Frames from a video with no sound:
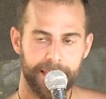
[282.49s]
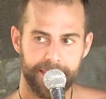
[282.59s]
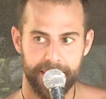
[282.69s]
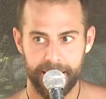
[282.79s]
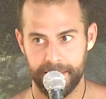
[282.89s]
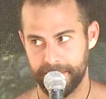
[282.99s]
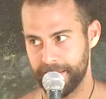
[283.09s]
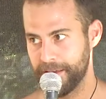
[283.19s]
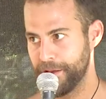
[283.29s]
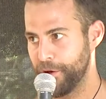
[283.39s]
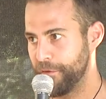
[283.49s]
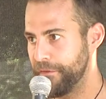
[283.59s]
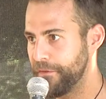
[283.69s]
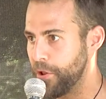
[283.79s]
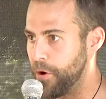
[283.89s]
Yin,
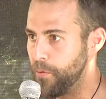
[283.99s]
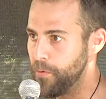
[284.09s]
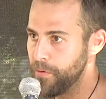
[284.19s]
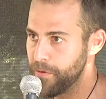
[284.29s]
flow,